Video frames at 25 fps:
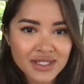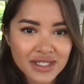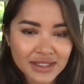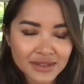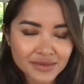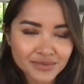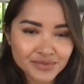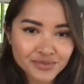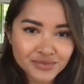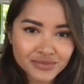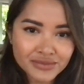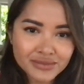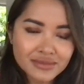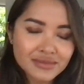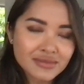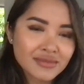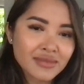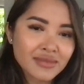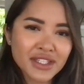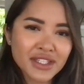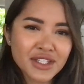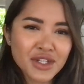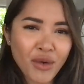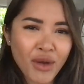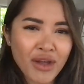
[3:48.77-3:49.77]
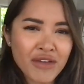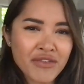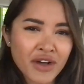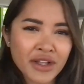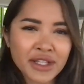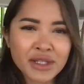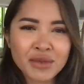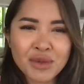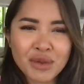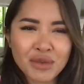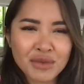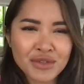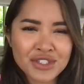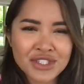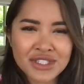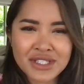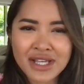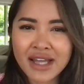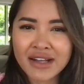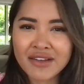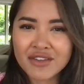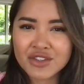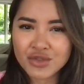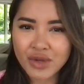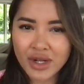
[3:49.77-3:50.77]
And, I felt like we would just
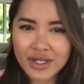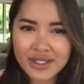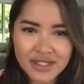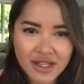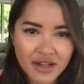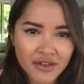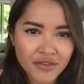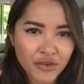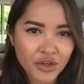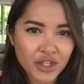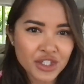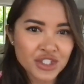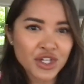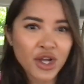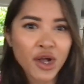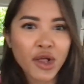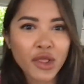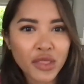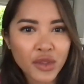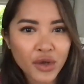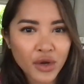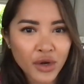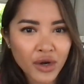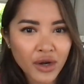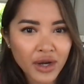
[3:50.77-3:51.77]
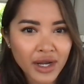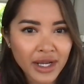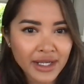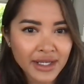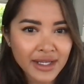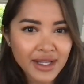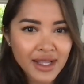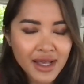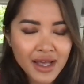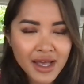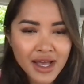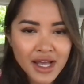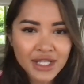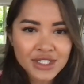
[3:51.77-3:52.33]
kind of dress up for each other and